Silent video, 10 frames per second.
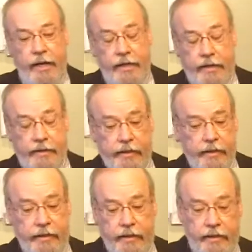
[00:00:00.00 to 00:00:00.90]
And
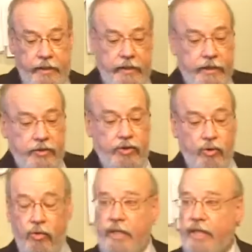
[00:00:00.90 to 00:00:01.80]
in
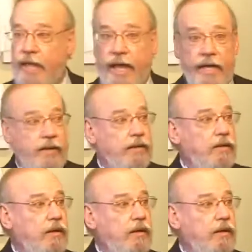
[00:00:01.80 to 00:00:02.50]
doing that,